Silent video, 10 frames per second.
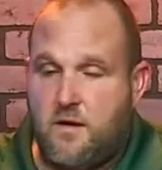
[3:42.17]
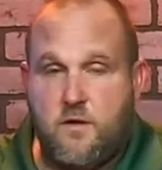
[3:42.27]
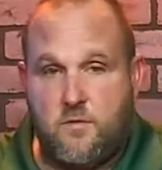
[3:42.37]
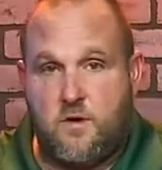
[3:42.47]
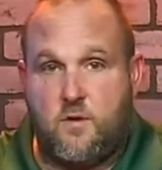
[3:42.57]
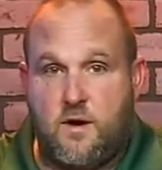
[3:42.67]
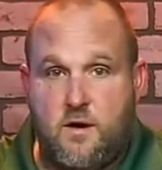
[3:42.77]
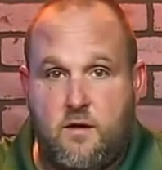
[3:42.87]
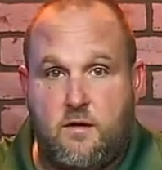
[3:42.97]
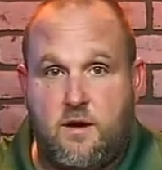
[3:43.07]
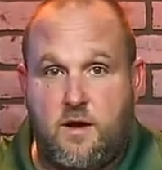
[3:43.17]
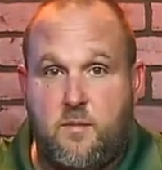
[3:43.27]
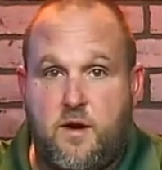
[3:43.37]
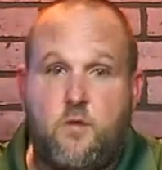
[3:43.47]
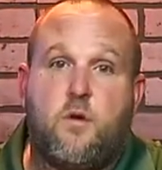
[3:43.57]
require a
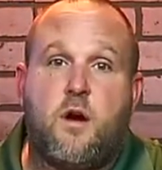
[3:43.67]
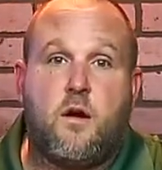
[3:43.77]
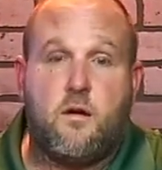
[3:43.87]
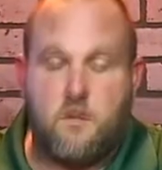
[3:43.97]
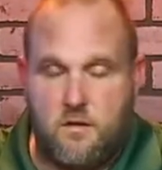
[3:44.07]
micro card.